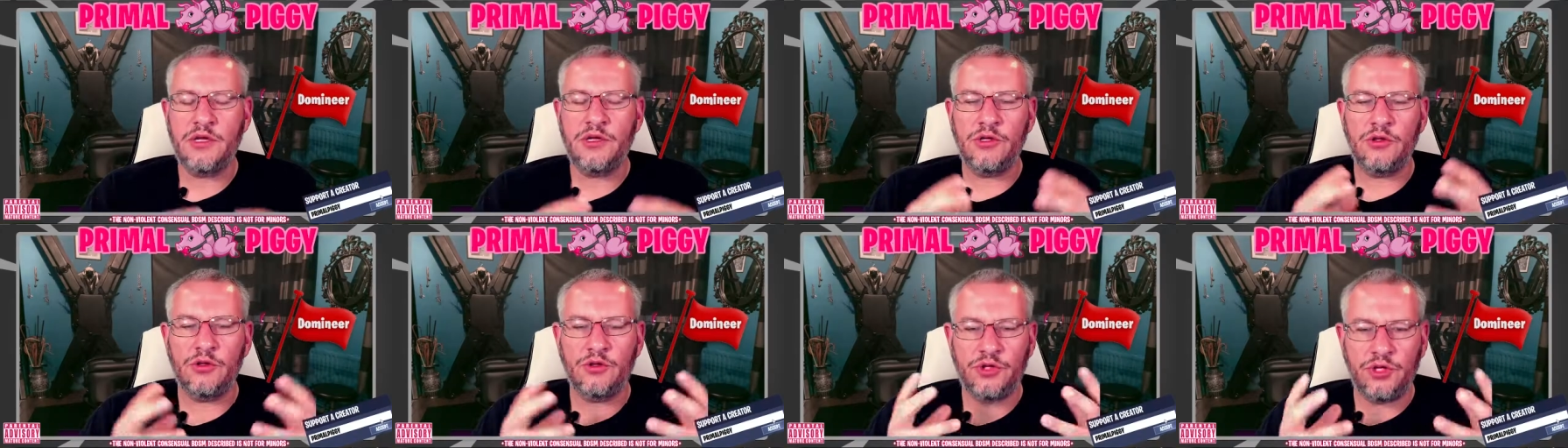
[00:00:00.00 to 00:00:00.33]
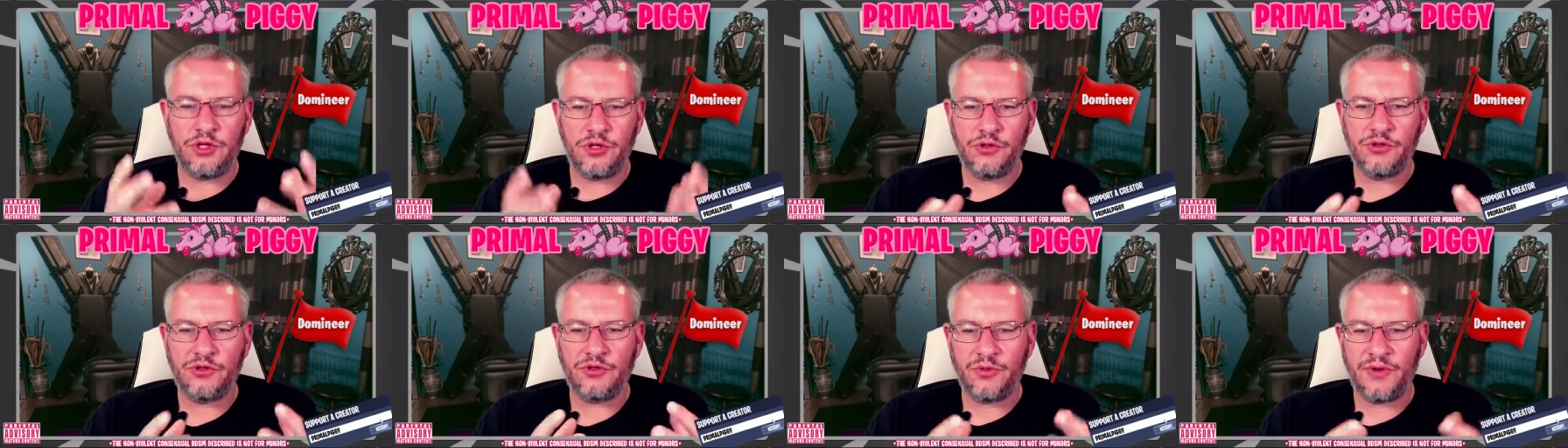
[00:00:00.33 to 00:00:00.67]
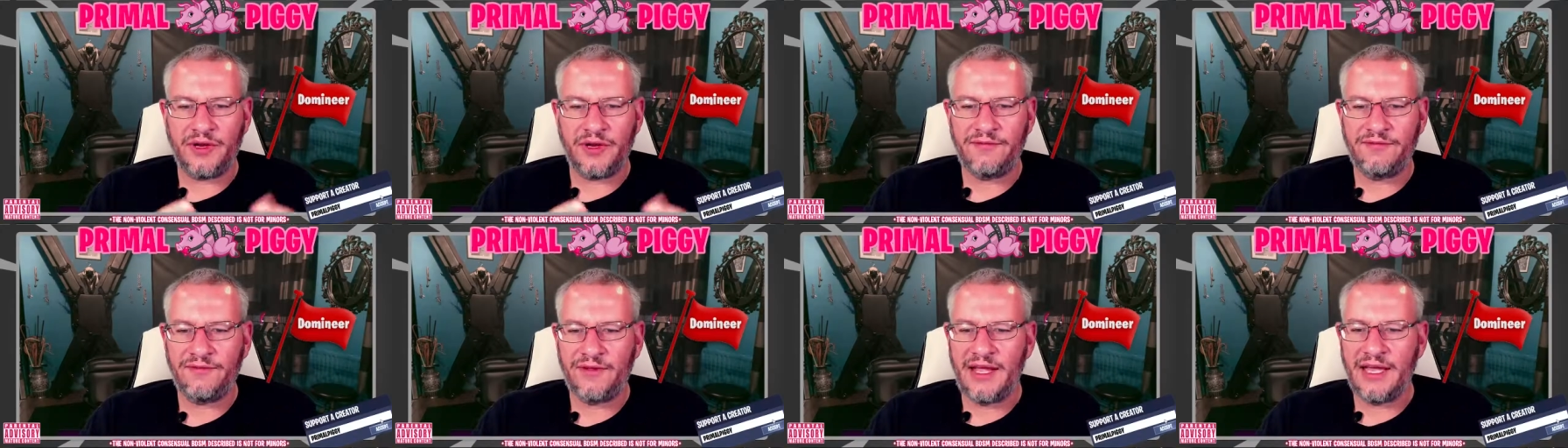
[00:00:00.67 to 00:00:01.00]
A huge
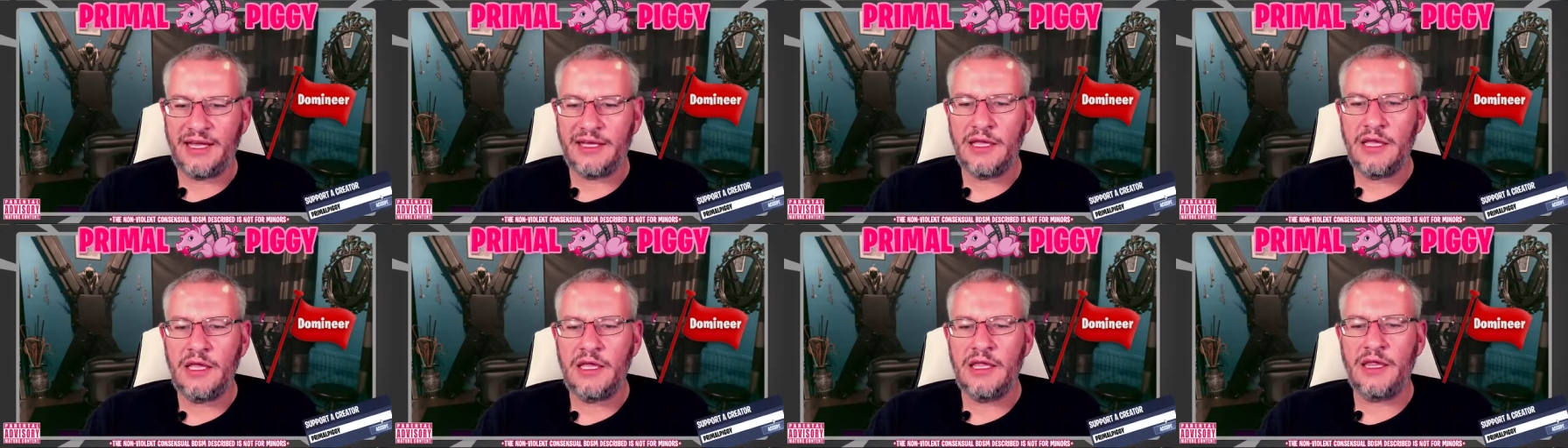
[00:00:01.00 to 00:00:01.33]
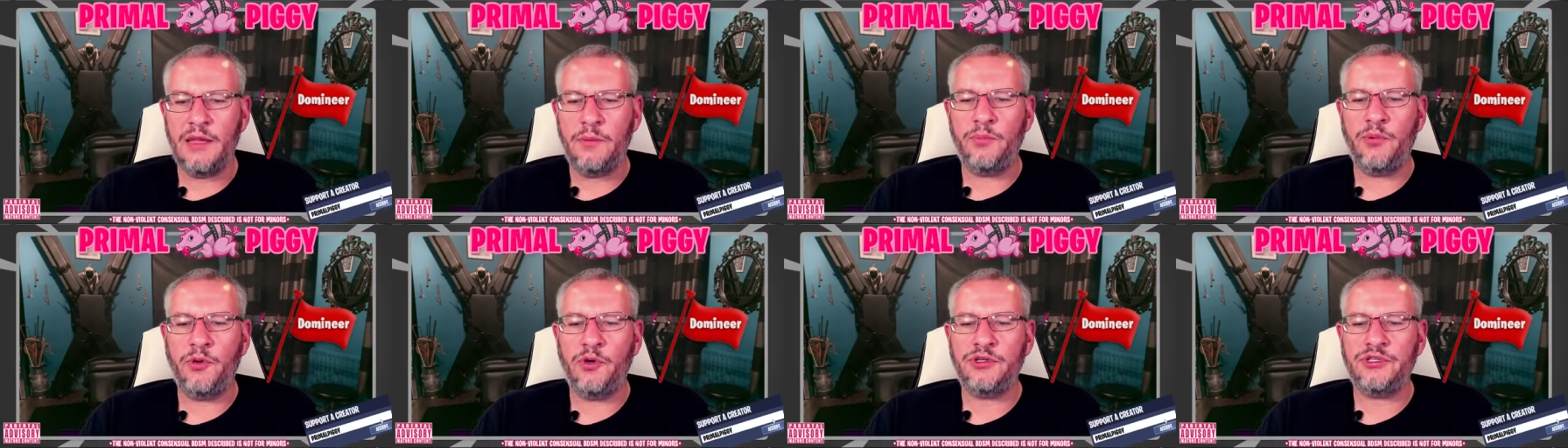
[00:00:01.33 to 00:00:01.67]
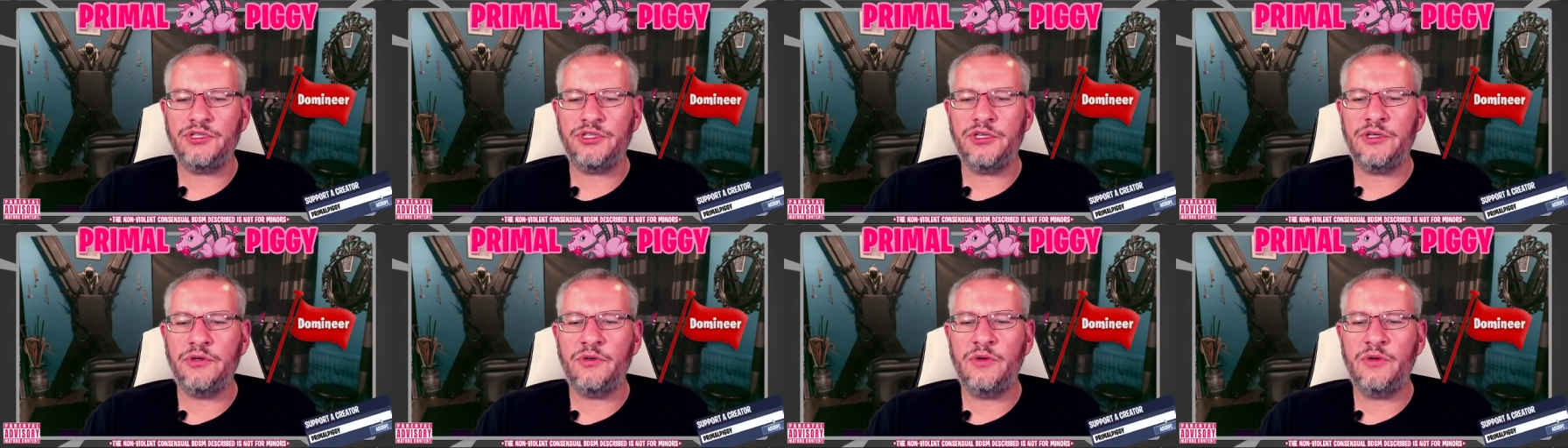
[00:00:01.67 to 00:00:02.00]
red flag. They push
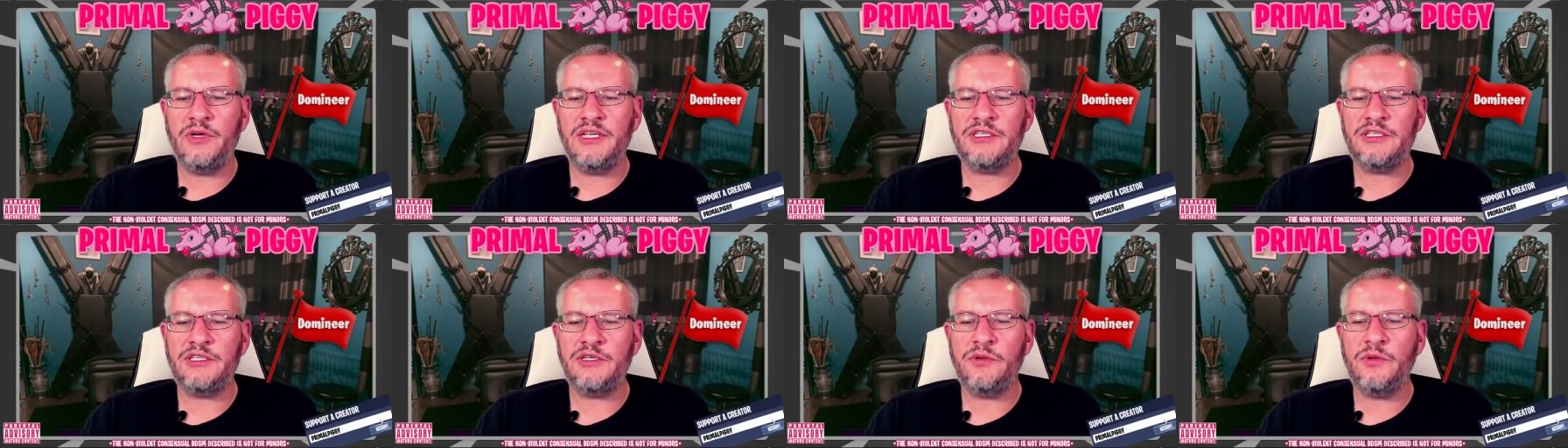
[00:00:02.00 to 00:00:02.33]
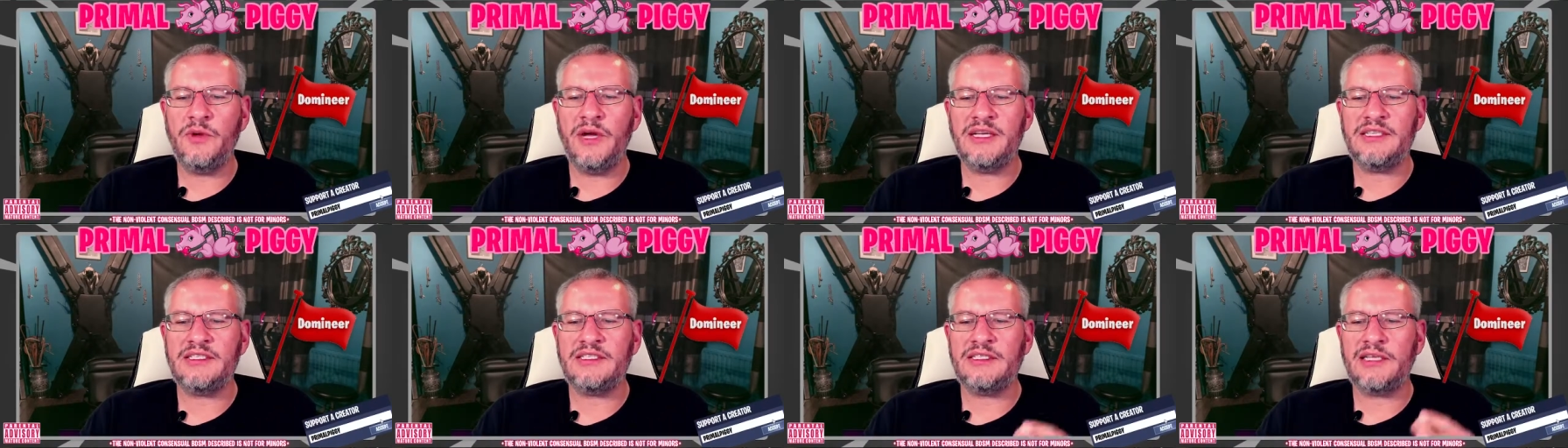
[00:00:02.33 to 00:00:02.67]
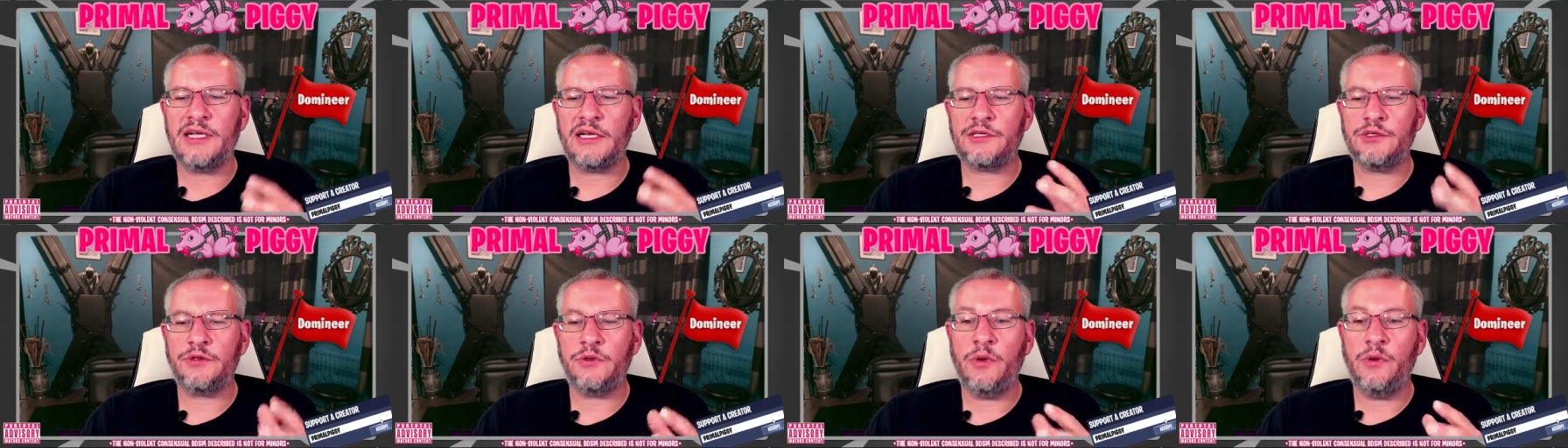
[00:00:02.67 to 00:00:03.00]
you into a
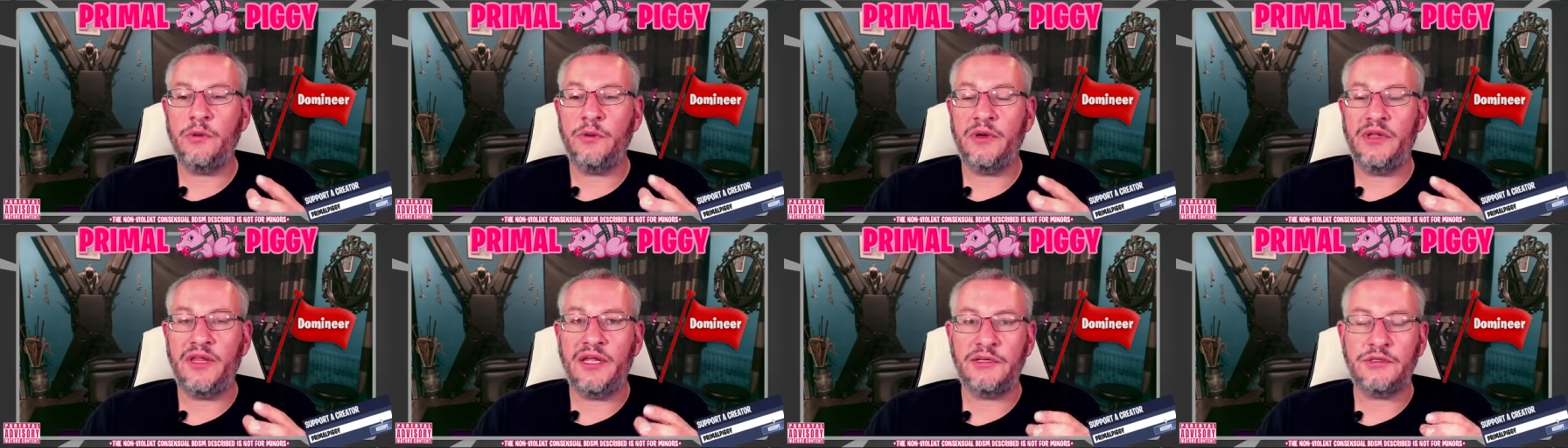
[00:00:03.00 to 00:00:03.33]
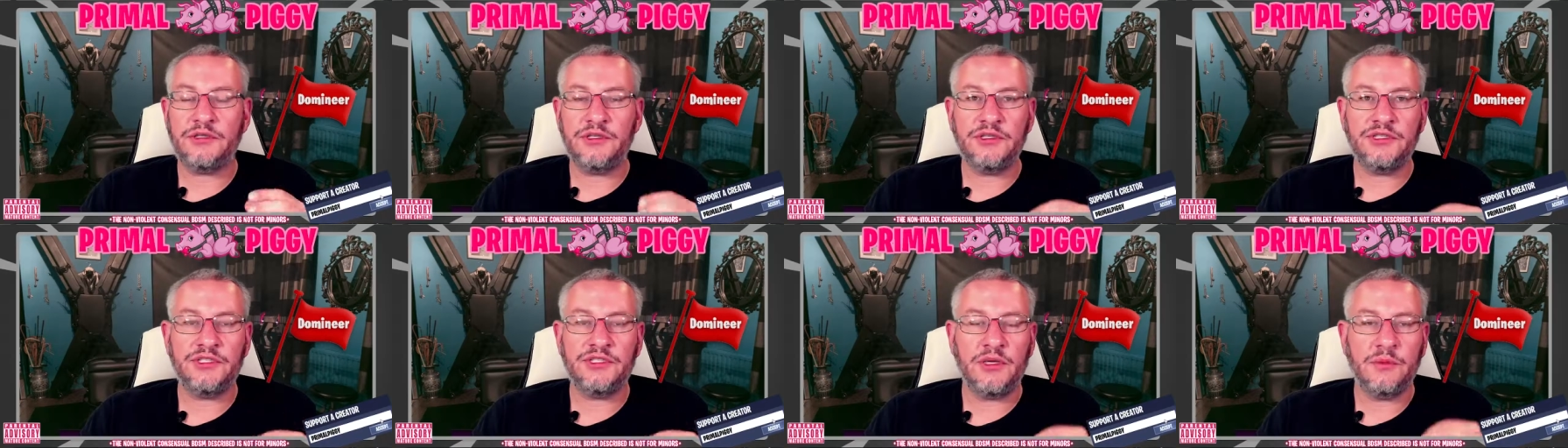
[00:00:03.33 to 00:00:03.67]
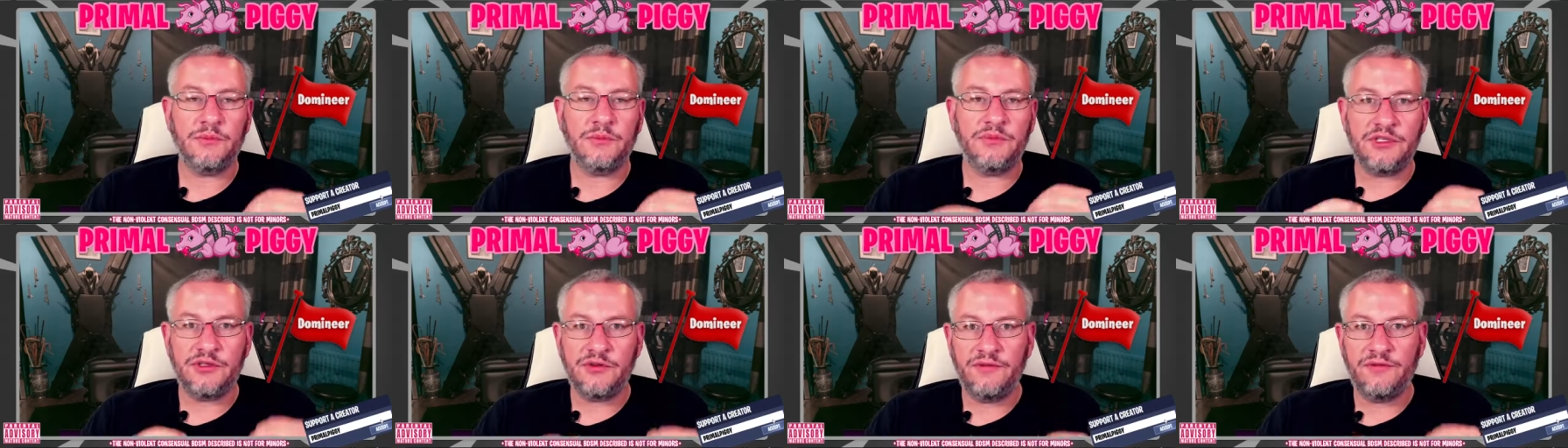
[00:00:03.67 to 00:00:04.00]
sexual relationship
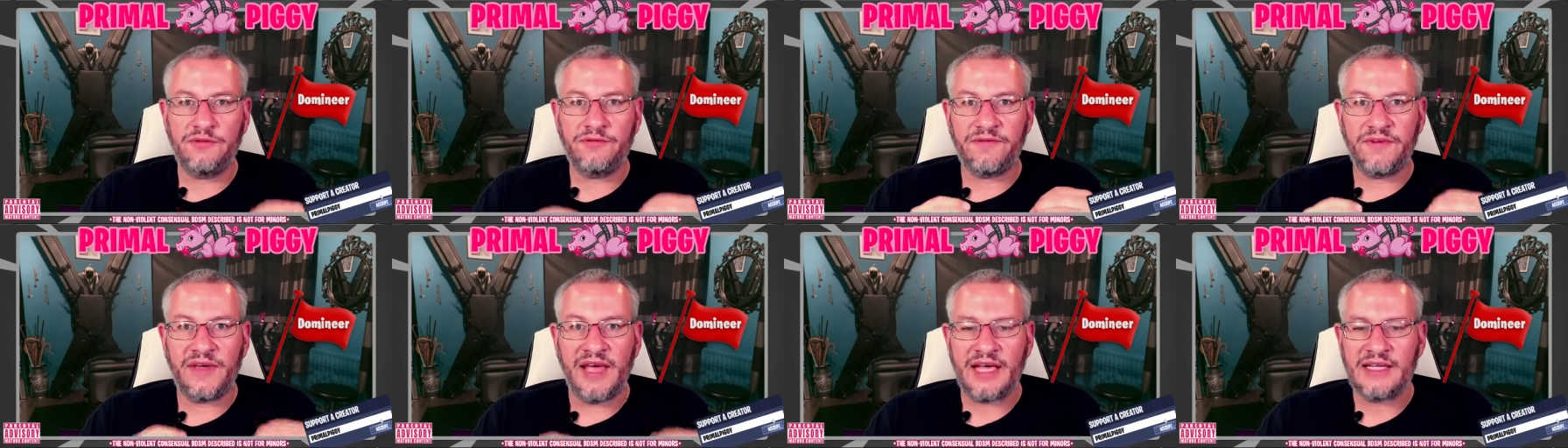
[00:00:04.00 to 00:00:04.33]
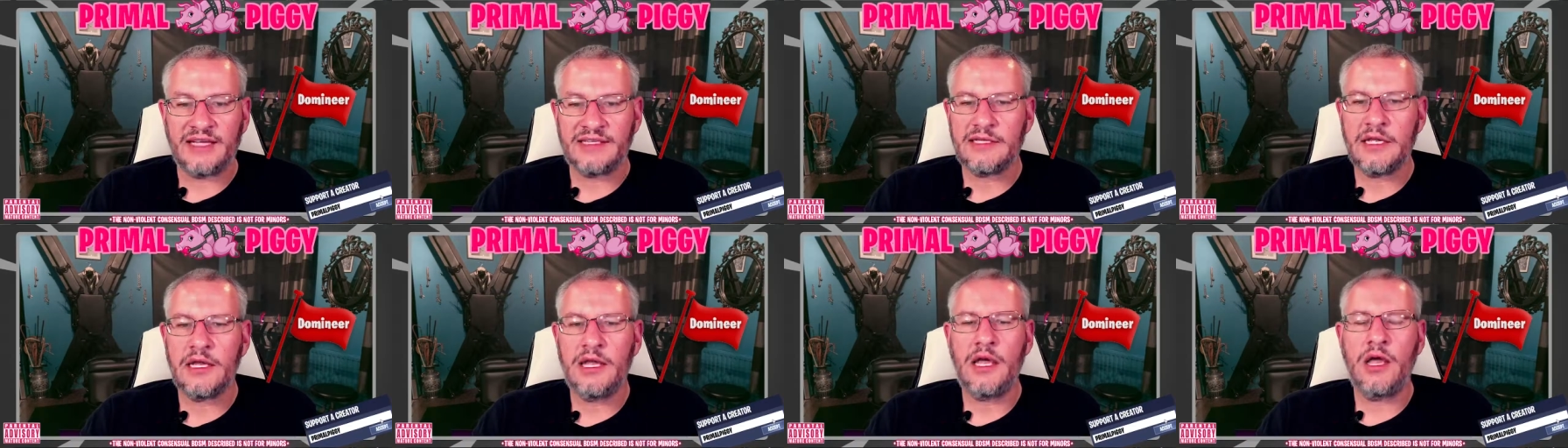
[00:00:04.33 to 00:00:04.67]
too fast.